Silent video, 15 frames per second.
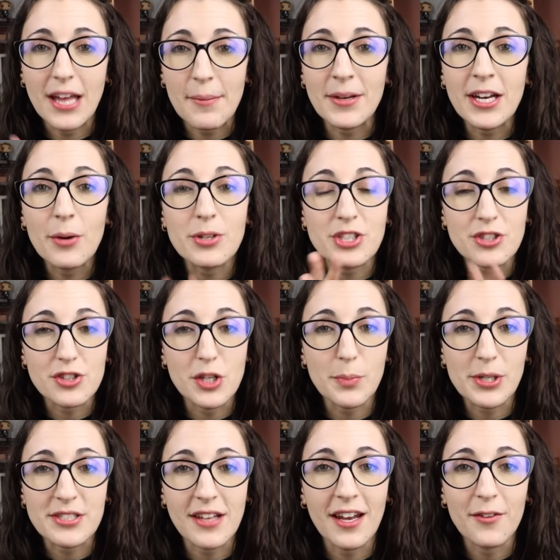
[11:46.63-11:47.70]
Let me know what you're
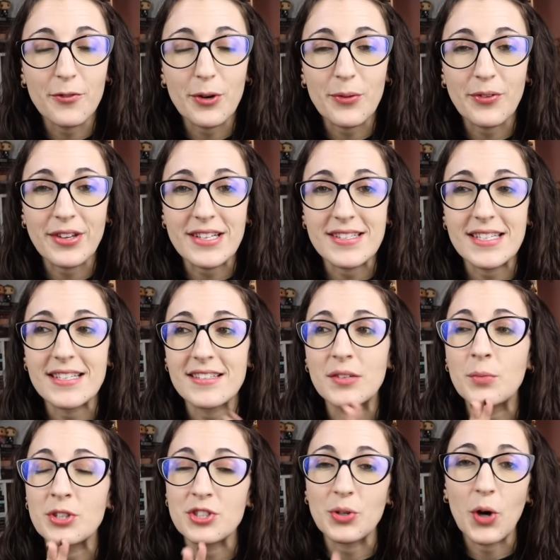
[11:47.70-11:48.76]
super excited for this
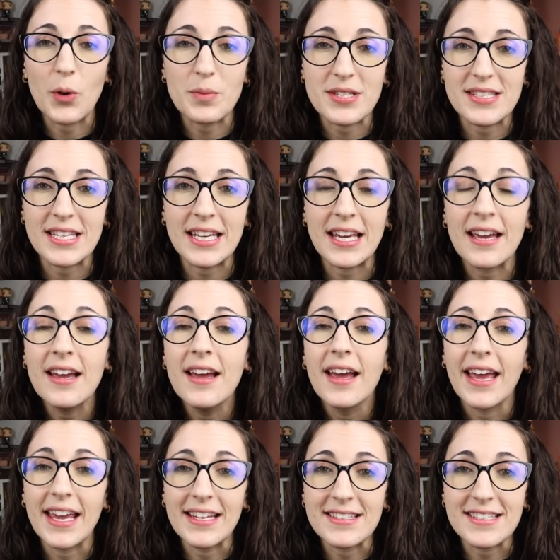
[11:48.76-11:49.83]
season, what you hope to see
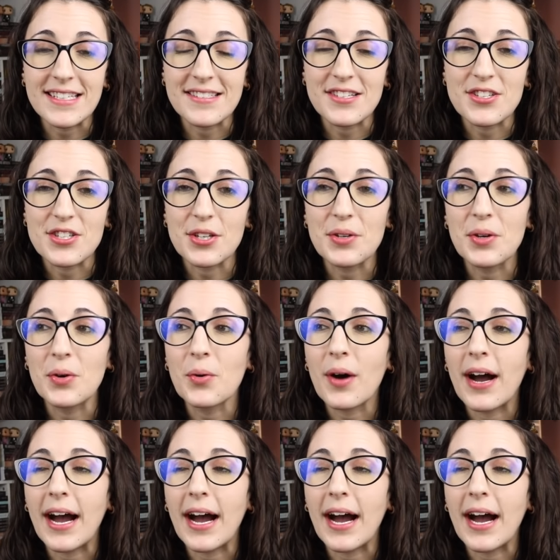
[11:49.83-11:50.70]
in season 2.